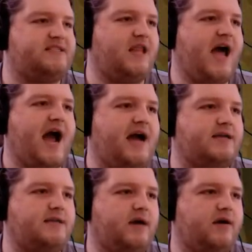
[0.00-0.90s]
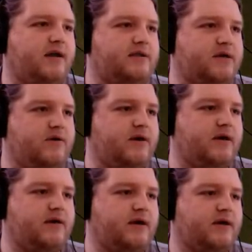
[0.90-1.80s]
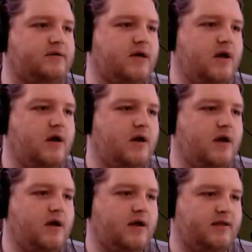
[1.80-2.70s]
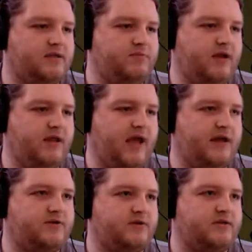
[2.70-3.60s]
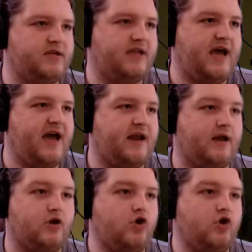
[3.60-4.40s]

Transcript: locked! Alright, let's go in here, I guess. Can this be the entrance to the attic?